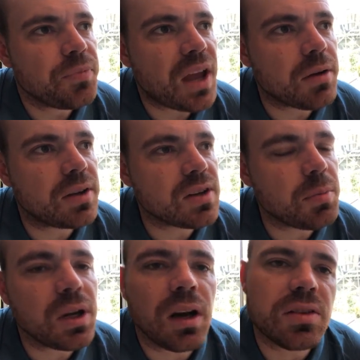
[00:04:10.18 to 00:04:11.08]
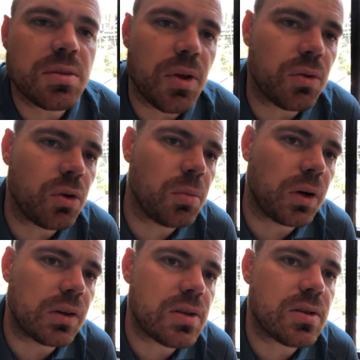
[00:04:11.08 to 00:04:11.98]
because I've been hearing some other
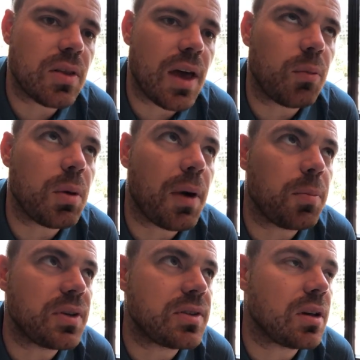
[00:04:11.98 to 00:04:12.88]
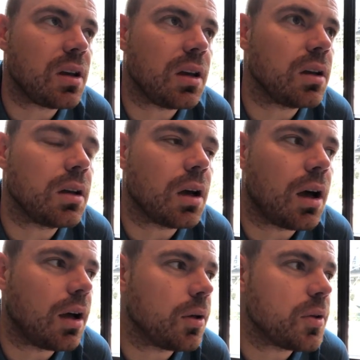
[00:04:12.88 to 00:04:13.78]
rumors that we might be seeing,
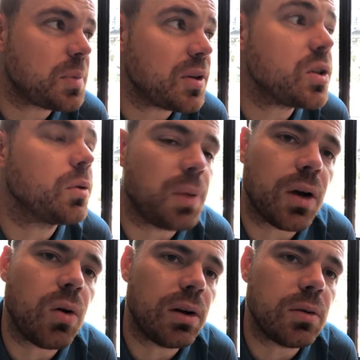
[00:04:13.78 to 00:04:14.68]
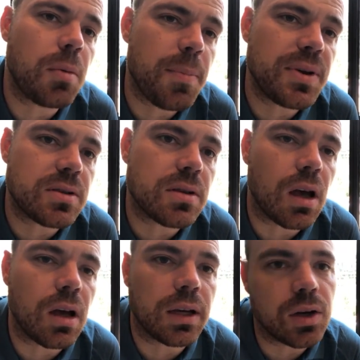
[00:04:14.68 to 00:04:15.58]
especially with Bitcoin, we might be
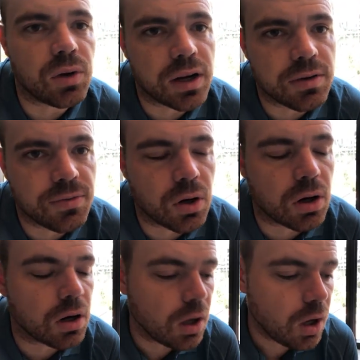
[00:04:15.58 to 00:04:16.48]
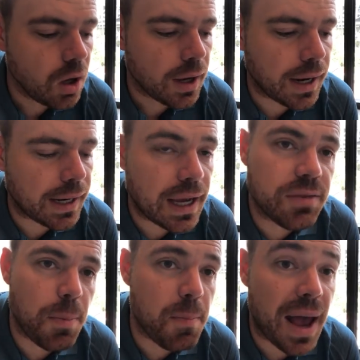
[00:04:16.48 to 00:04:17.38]
getting ready for a kind
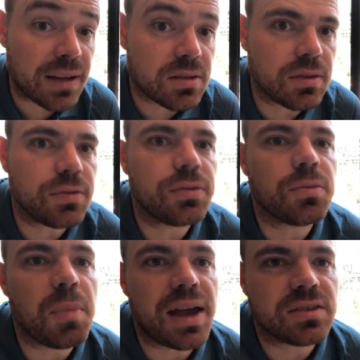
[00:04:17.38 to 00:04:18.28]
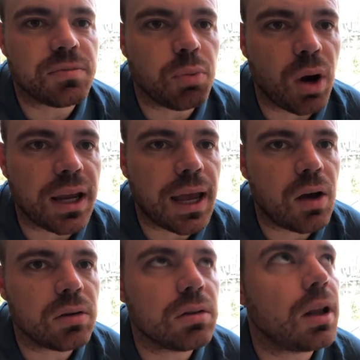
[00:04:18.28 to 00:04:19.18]
of a massive
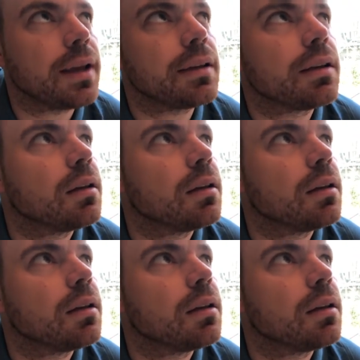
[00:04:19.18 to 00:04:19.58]
breakout. Like